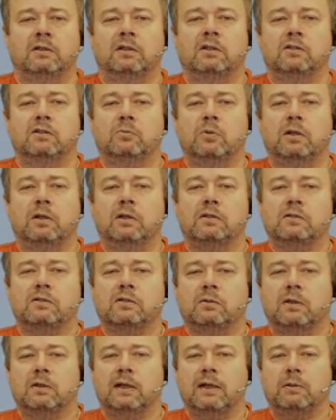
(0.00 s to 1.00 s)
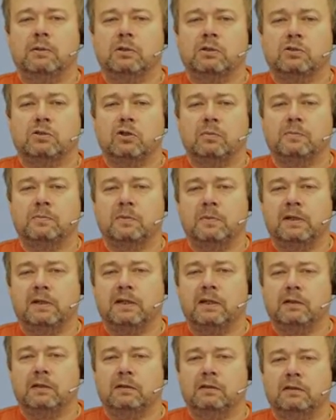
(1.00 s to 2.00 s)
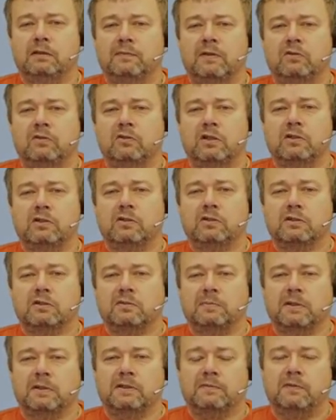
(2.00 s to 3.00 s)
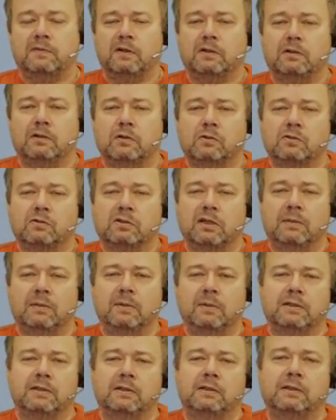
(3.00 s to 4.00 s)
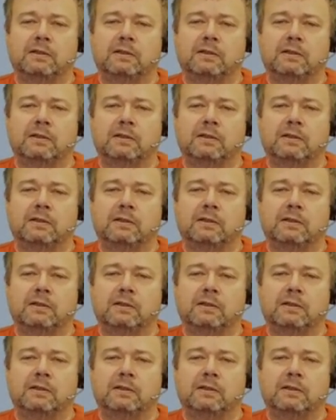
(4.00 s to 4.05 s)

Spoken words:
as well as to allow a job to be killed if it reaches a specified cost limit.